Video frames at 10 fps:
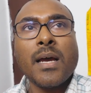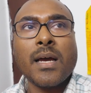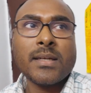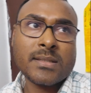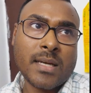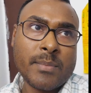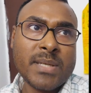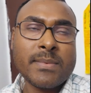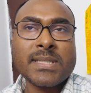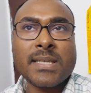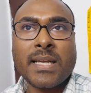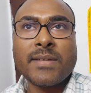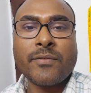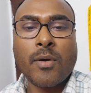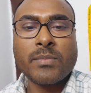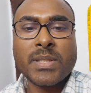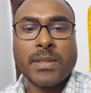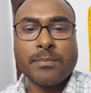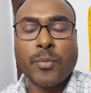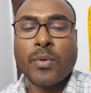It coming basically from
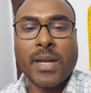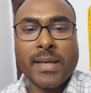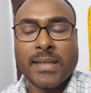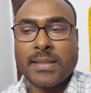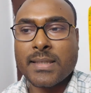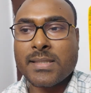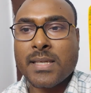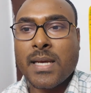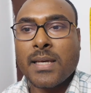the polar areas.